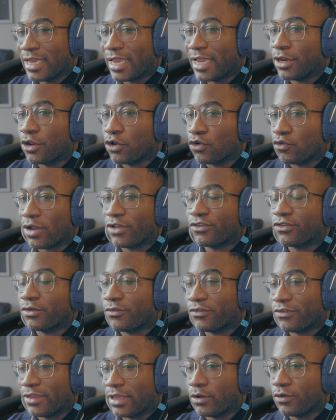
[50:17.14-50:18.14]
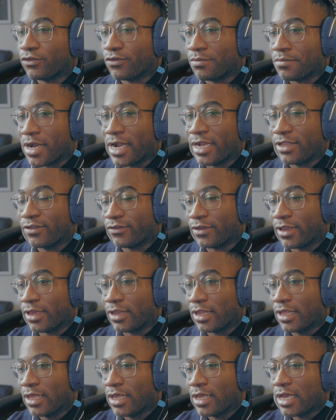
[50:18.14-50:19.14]
an aggressive sales
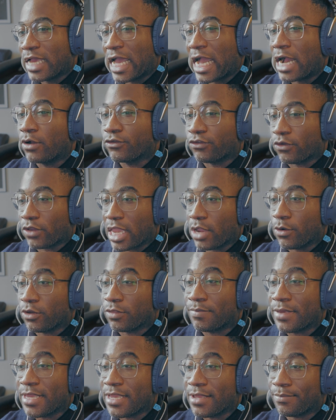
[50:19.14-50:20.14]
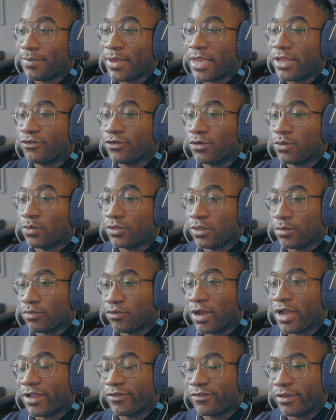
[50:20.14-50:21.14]
mindset, I was okay with being patient with the
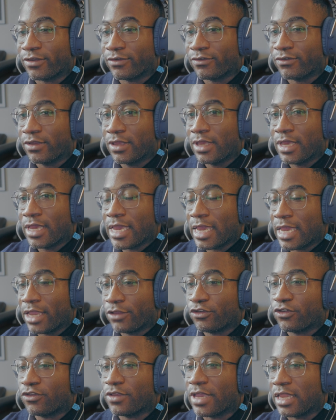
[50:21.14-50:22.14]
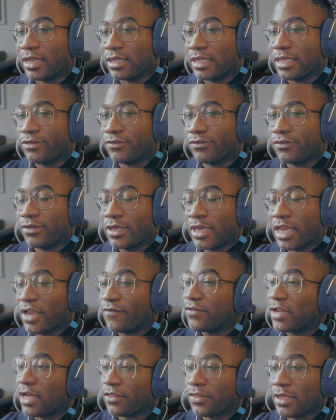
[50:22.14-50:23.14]
process, and just, at least,
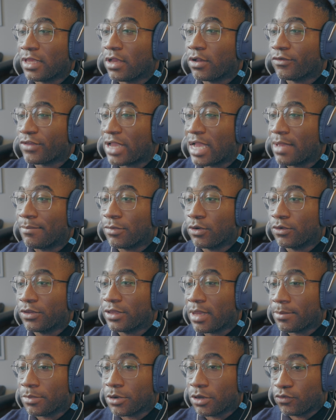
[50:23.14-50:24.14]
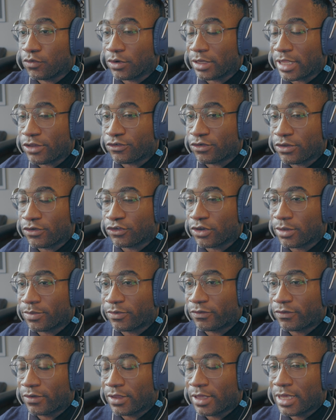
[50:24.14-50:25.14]
if nothing else, I'm building up good
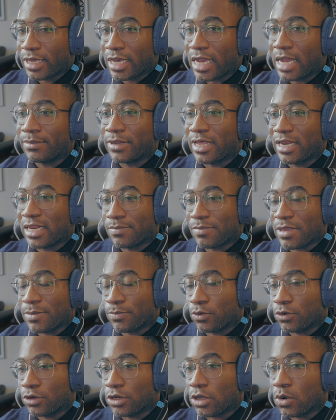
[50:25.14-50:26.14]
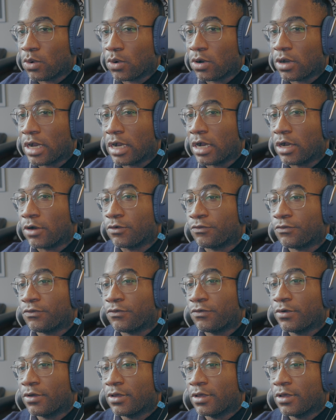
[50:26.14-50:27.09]
relationships. I'm letting people know of